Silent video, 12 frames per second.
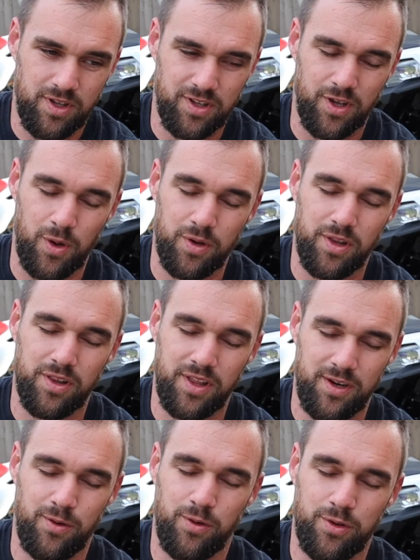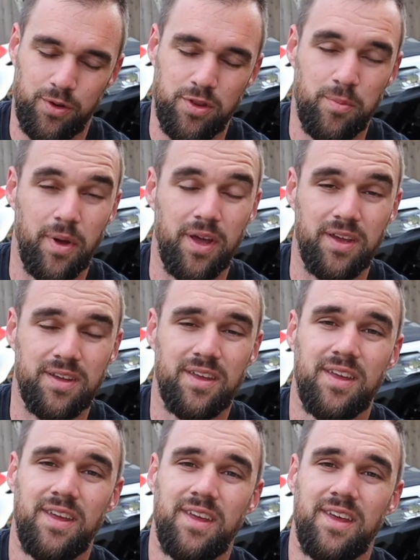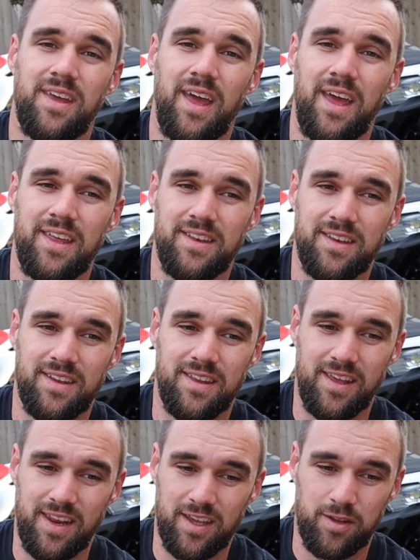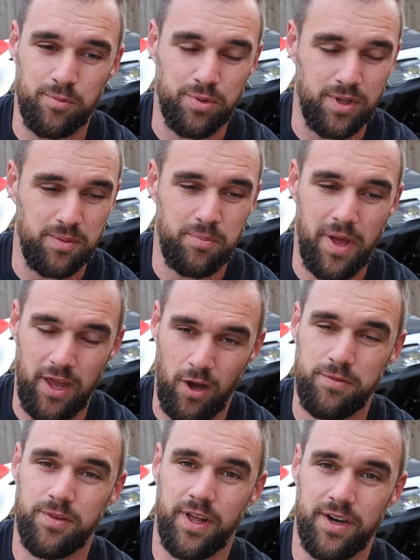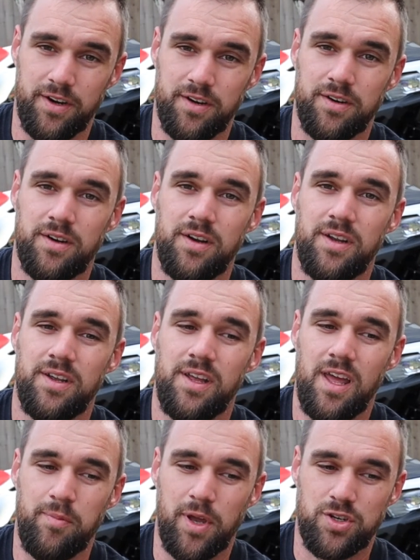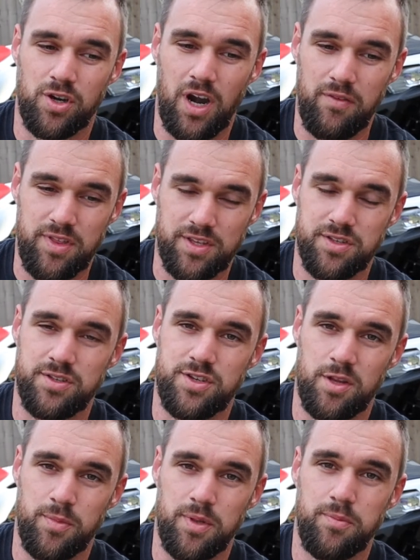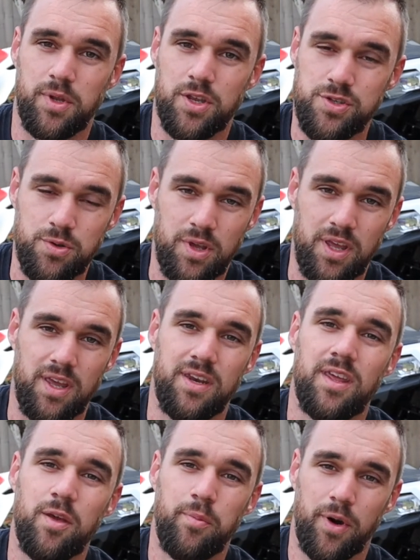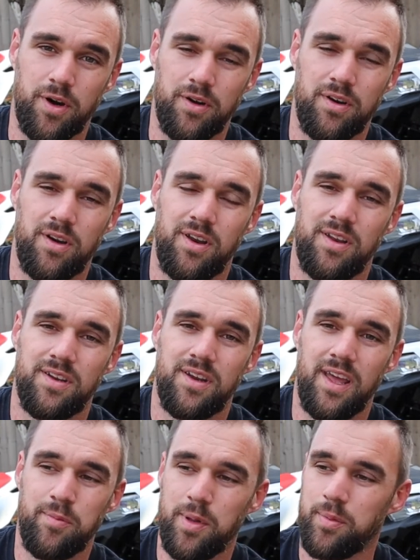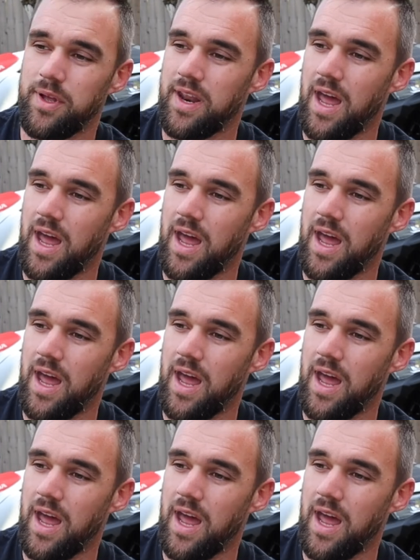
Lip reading: go to the lien holder or the bank and get a complete payoff letter and make sure everything's legitimate, because you can get burnt. And it